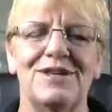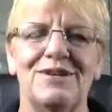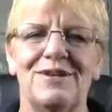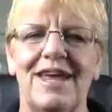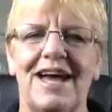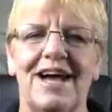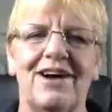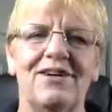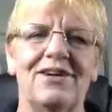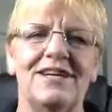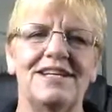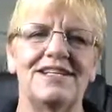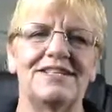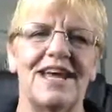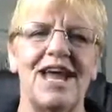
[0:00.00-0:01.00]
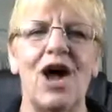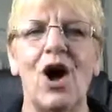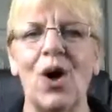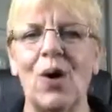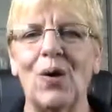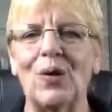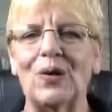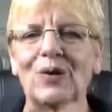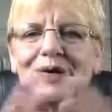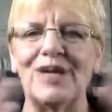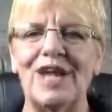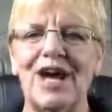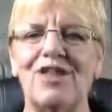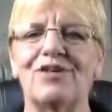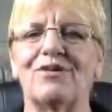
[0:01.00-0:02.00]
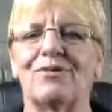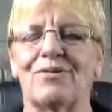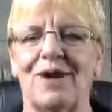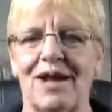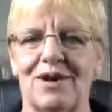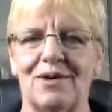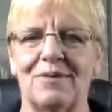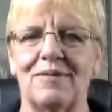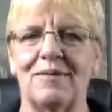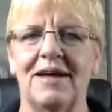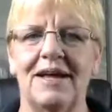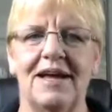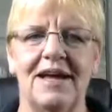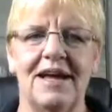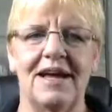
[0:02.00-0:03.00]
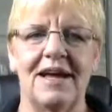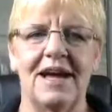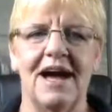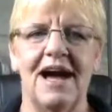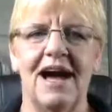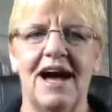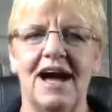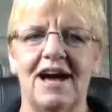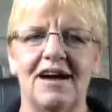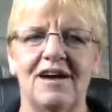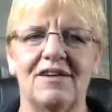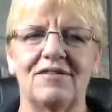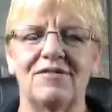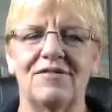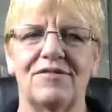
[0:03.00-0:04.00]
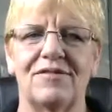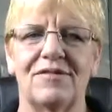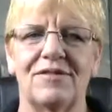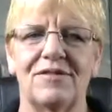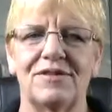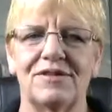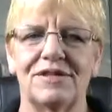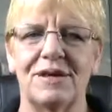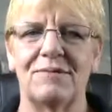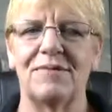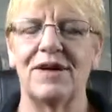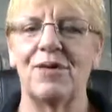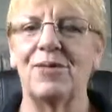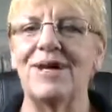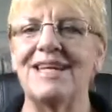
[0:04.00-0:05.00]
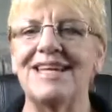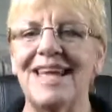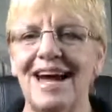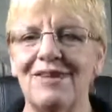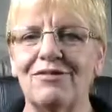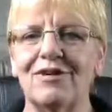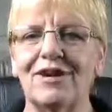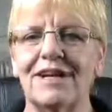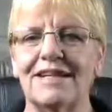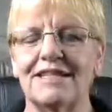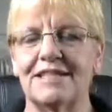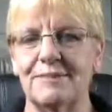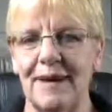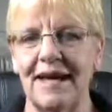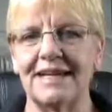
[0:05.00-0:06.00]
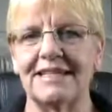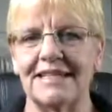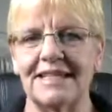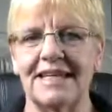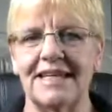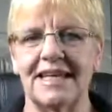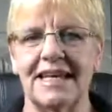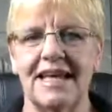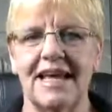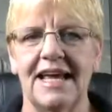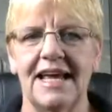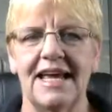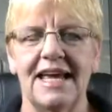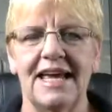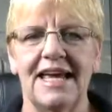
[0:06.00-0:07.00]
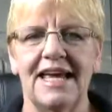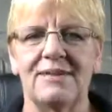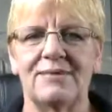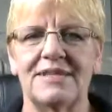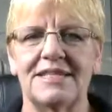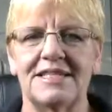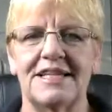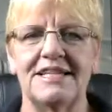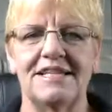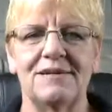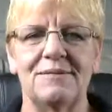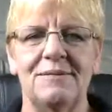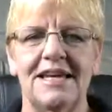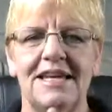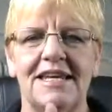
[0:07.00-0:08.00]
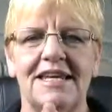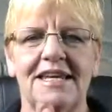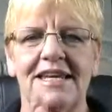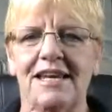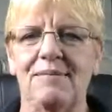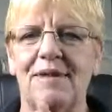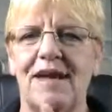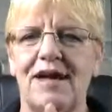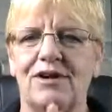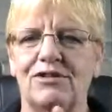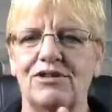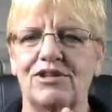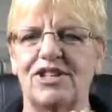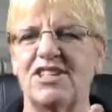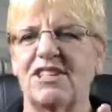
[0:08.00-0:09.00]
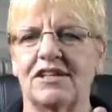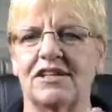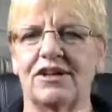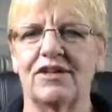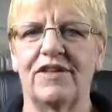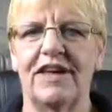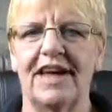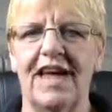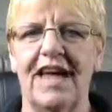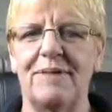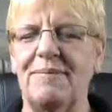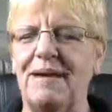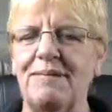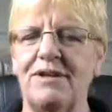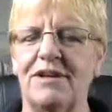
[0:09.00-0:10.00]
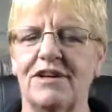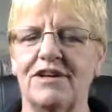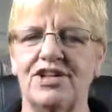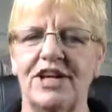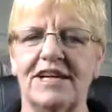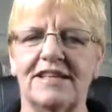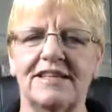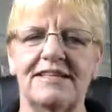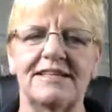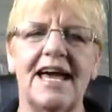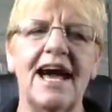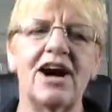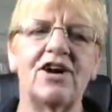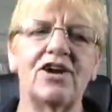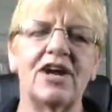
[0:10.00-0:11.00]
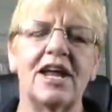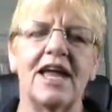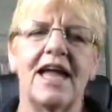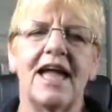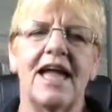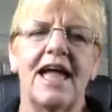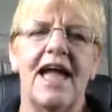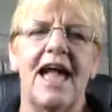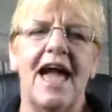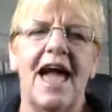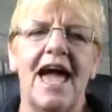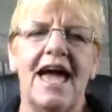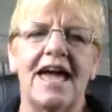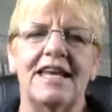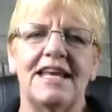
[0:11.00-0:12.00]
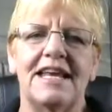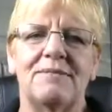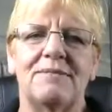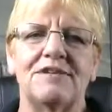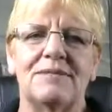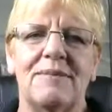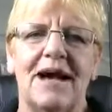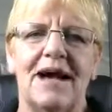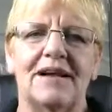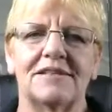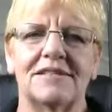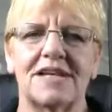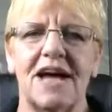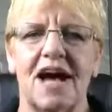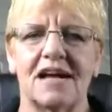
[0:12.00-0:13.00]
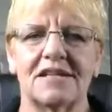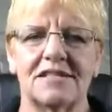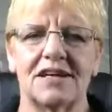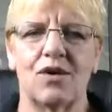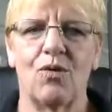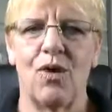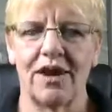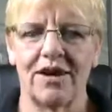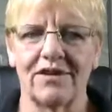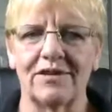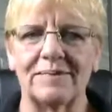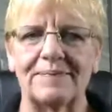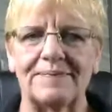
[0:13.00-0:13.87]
you now is a whole nother realm of something we never expected. It was sent to me in an email, just a little thing, hey, maybe you ought to check this out. And it was about toxic water.